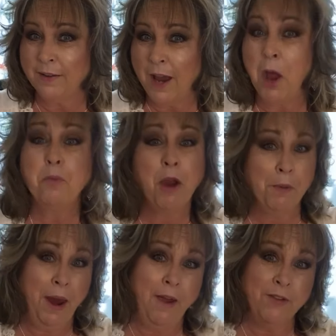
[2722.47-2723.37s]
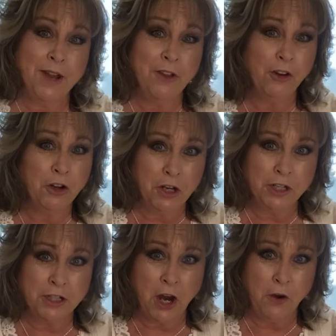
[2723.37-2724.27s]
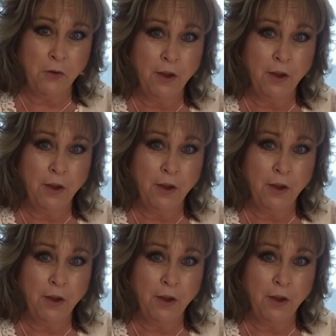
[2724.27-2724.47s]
I'll probably have another cooking show